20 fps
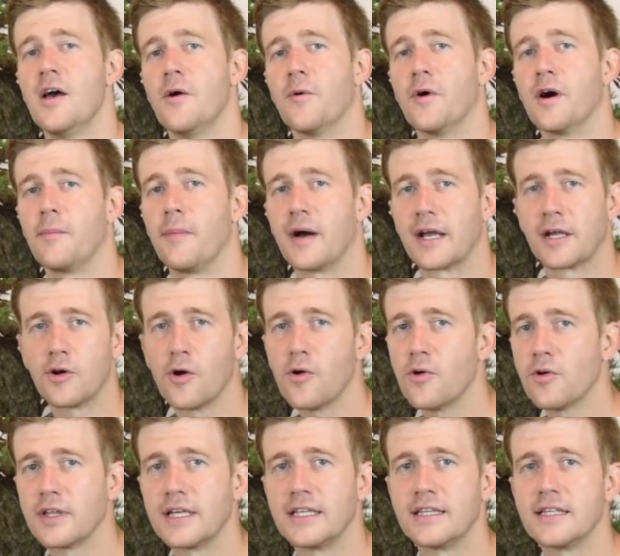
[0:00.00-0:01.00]
Well, my
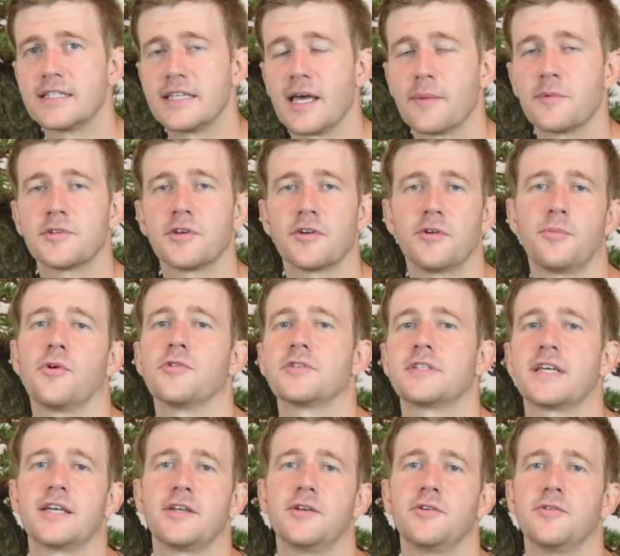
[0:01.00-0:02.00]
goal in this episode of
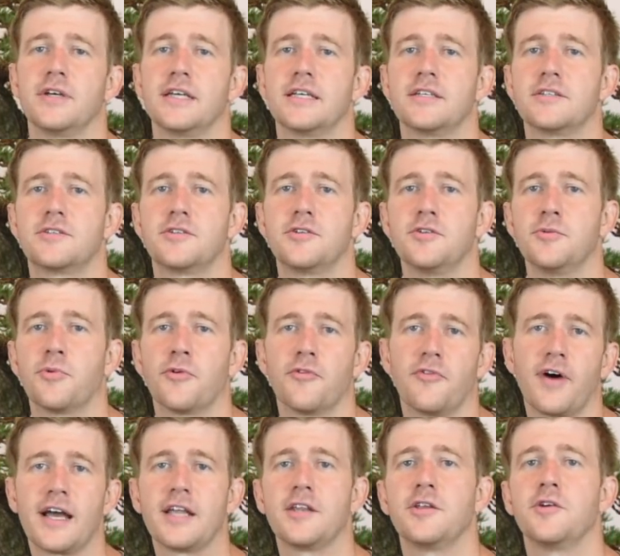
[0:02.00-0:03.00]
Bonsai-U is to
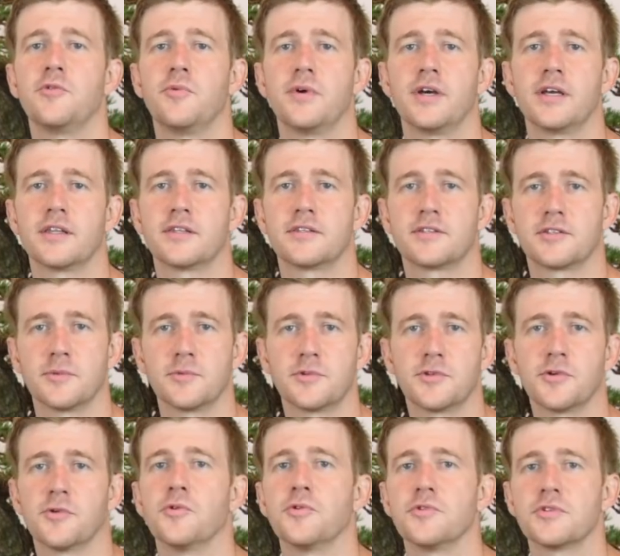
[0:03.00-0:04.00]
provide you with some
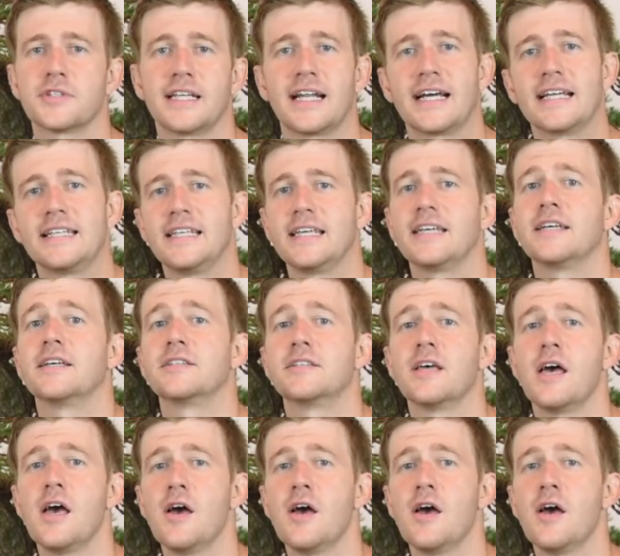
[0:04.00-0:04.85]
tools and ideas